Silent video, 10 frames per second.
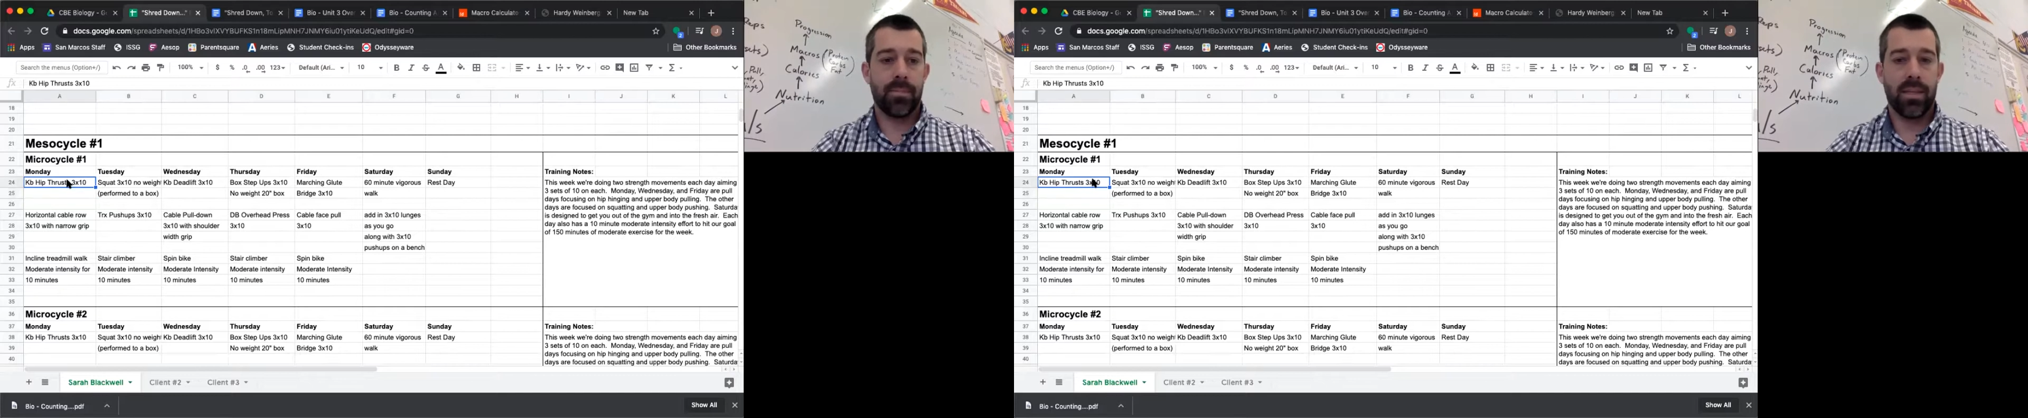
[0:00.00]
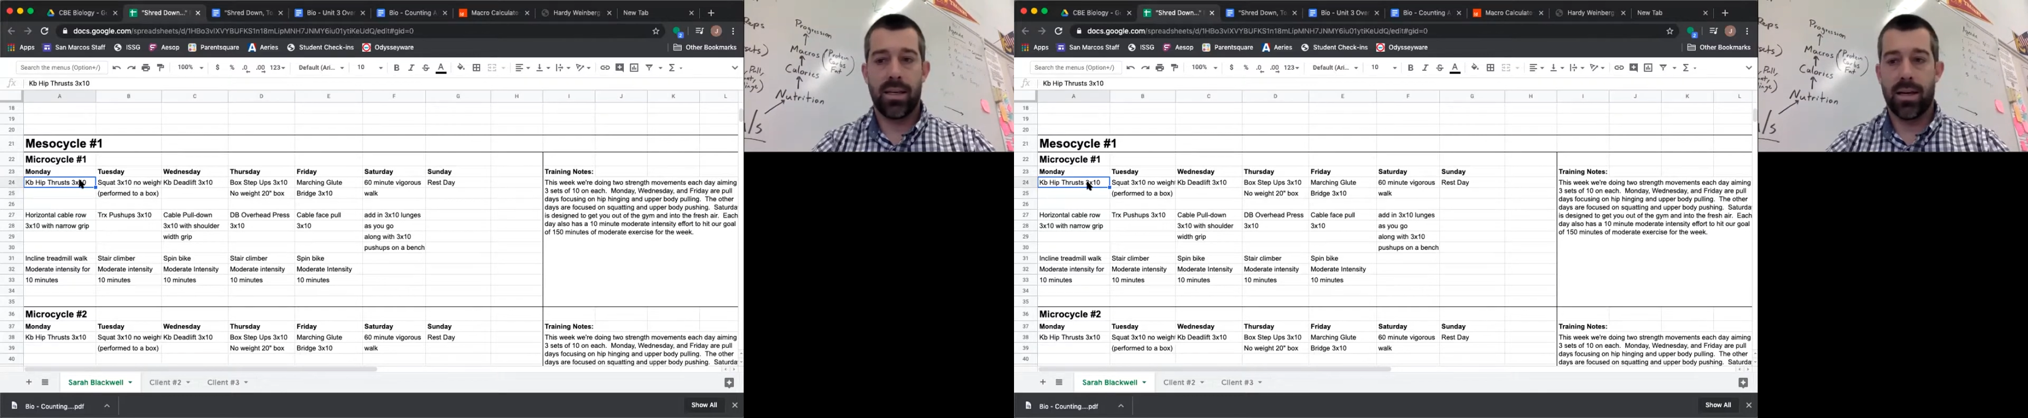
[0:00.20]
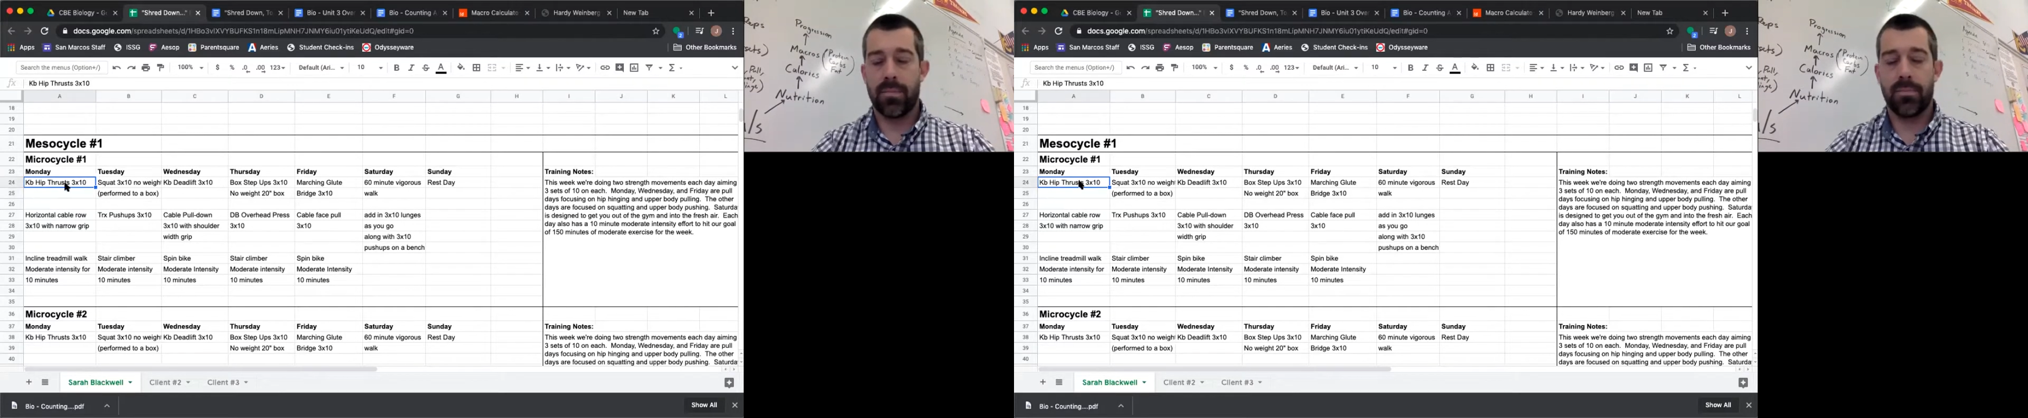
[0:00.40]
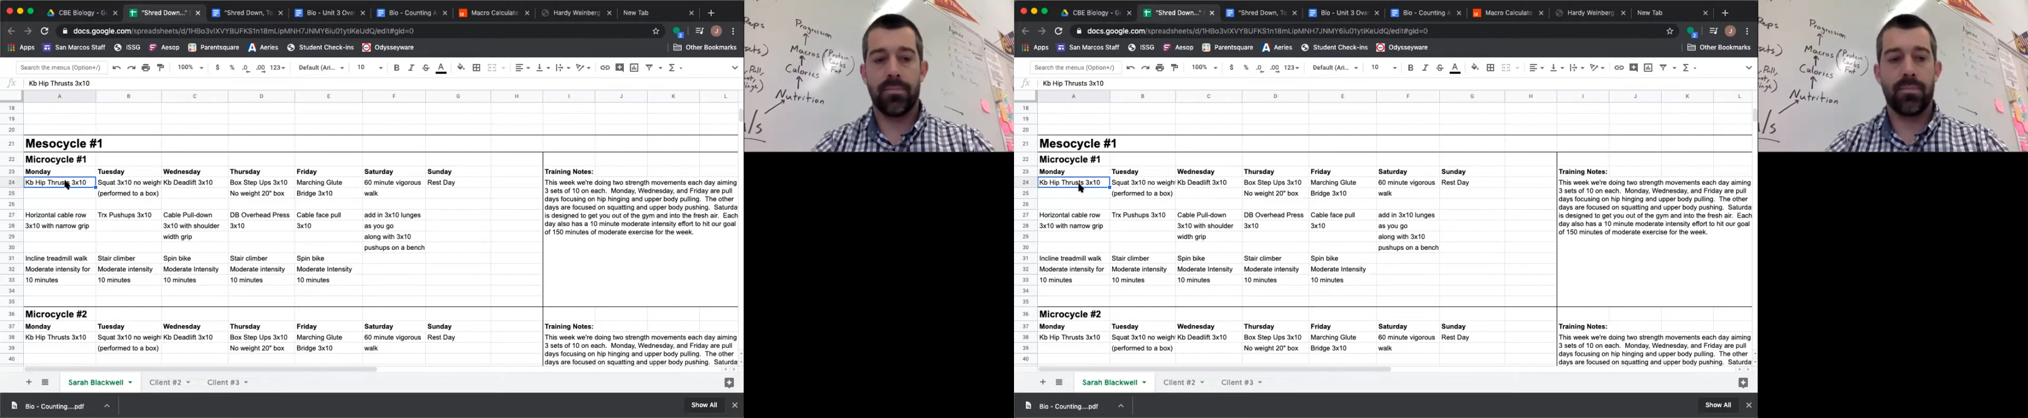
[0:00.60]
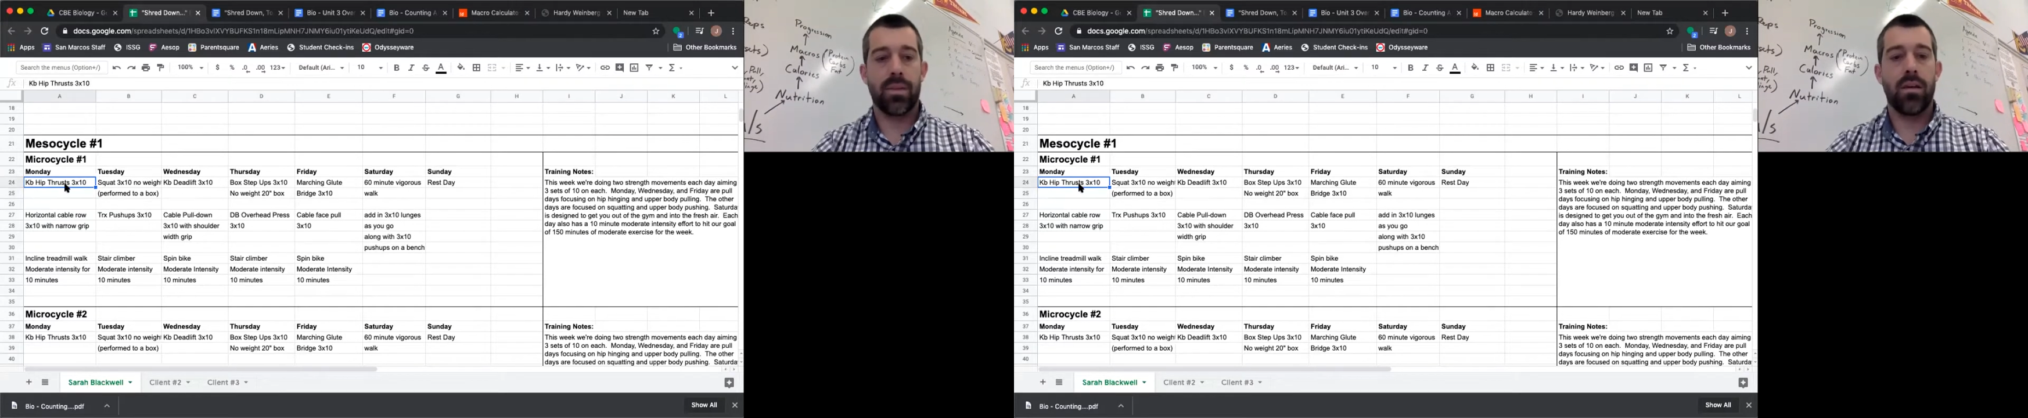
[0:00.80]
Okay.
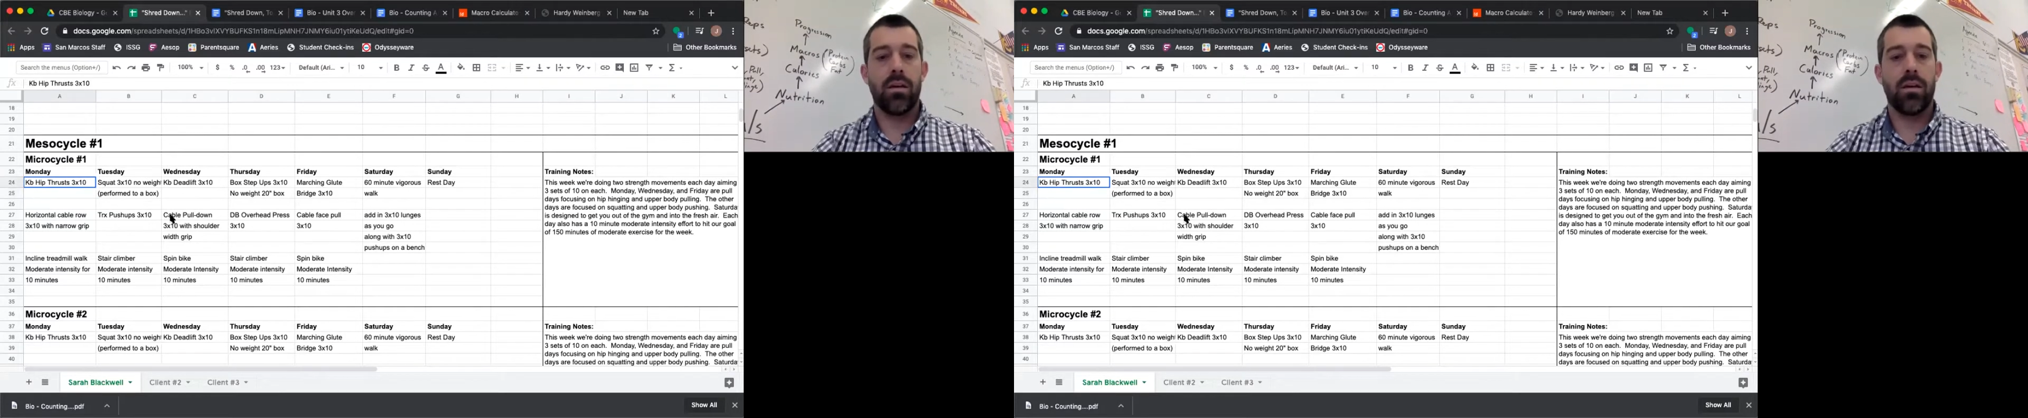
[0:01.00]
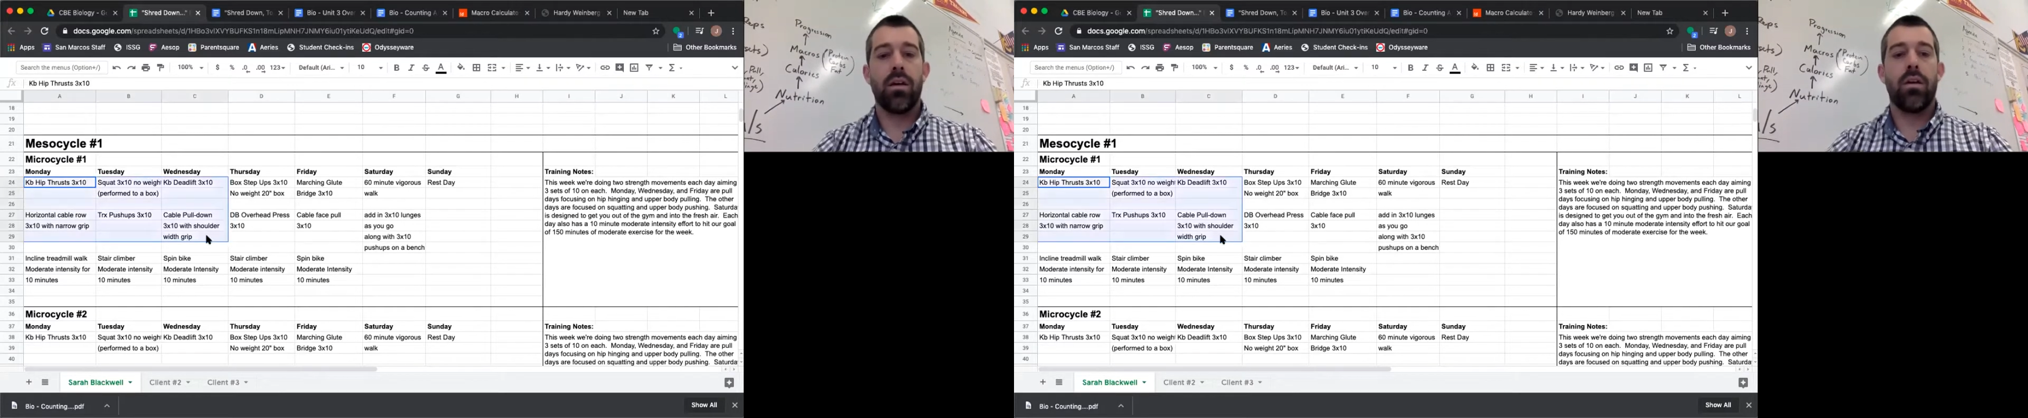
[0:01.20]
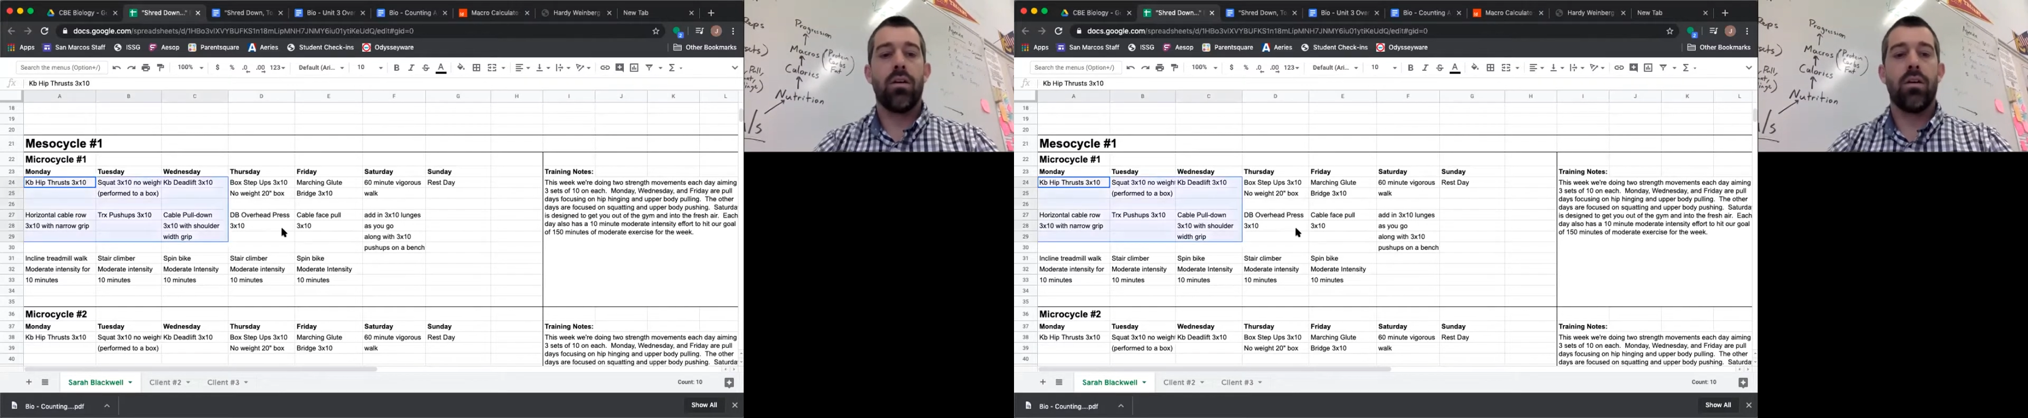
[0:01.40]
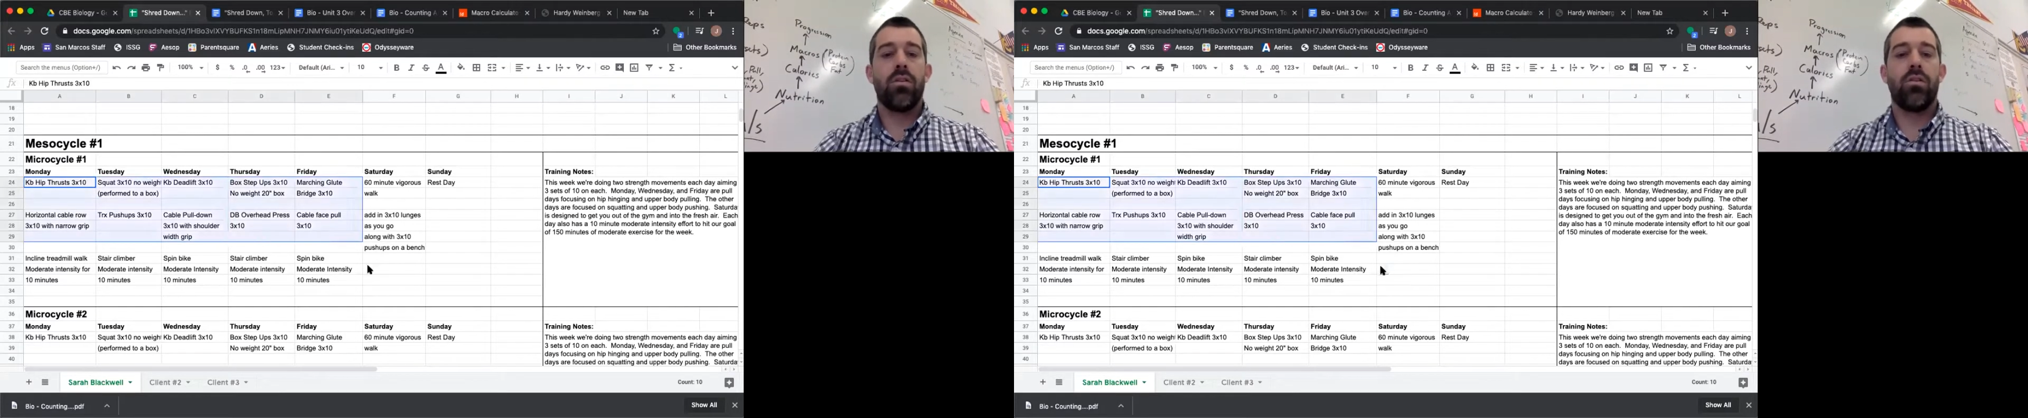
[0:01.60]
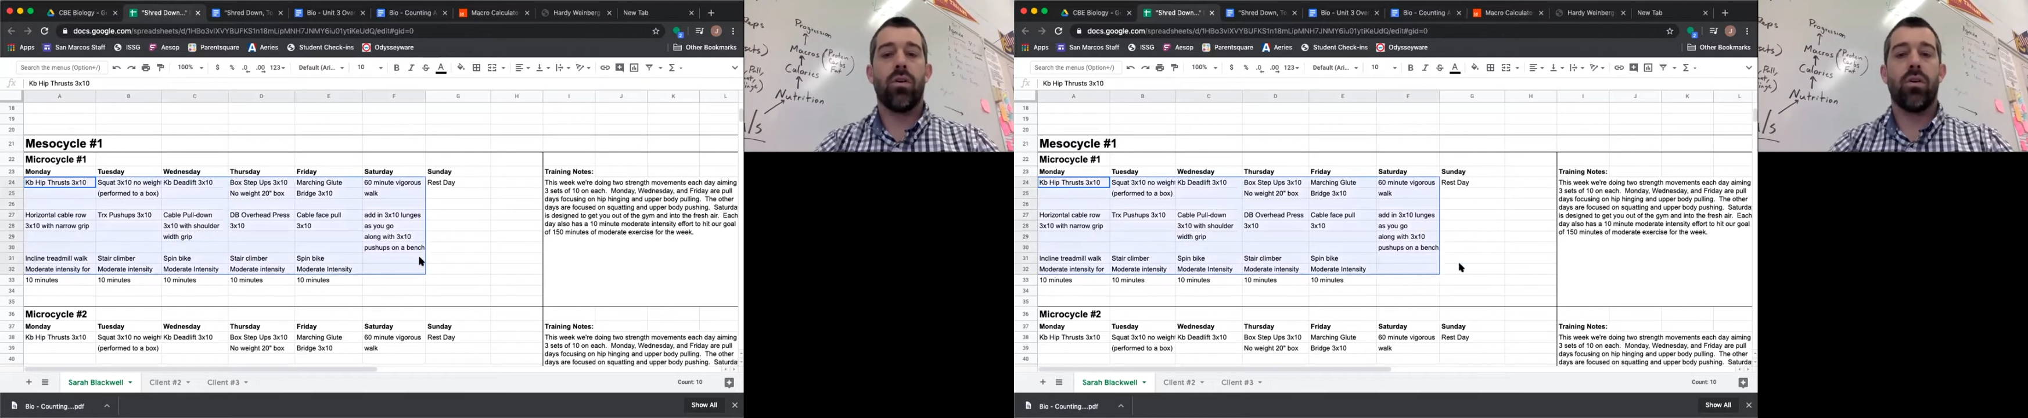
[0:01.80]
So